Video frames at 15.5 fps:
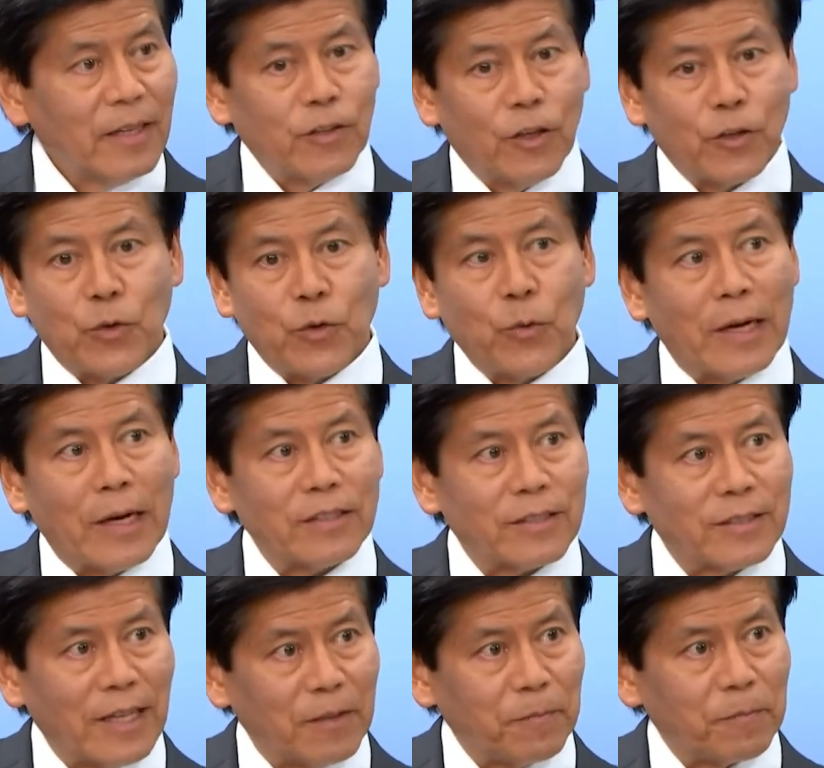The
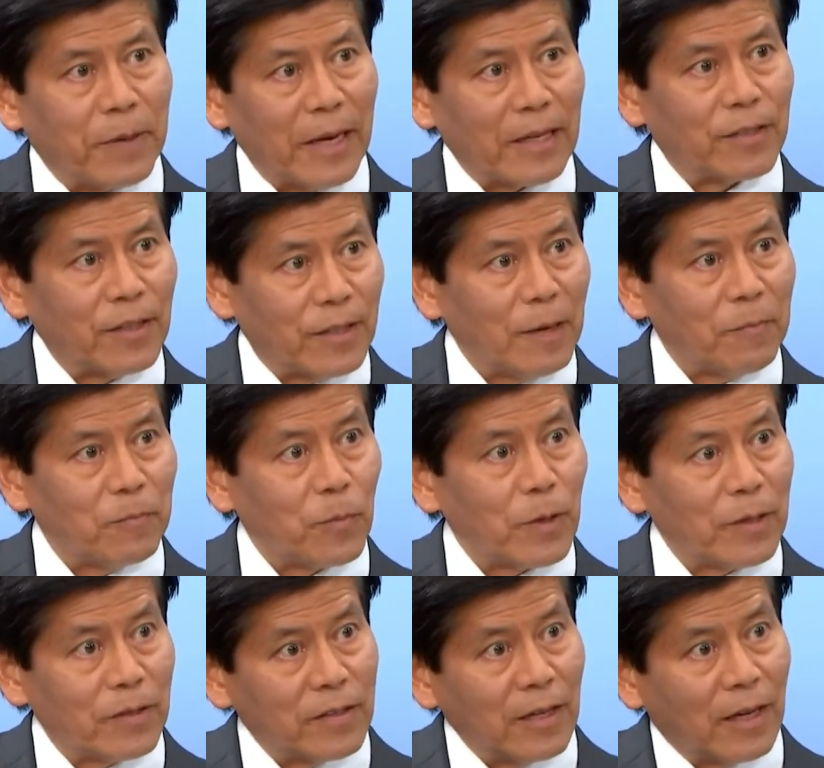U.S. then picked it up
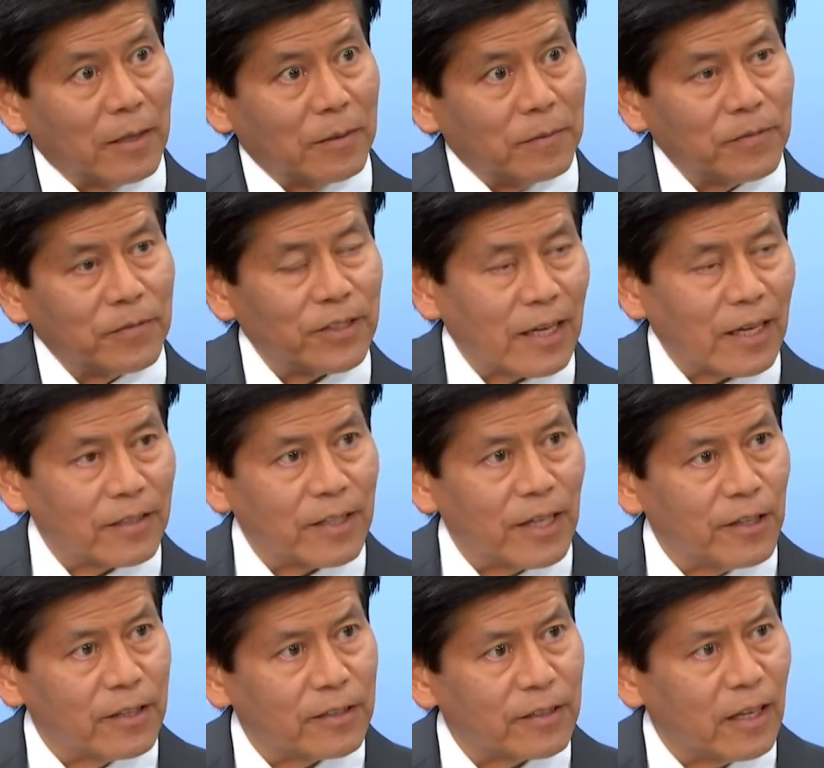with
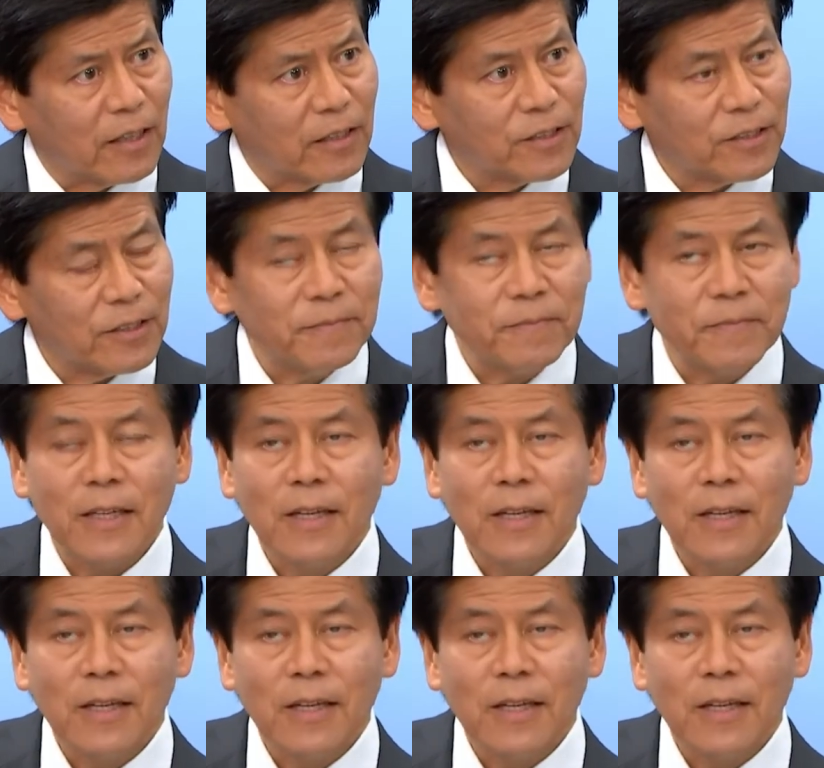Secretary Tillerson.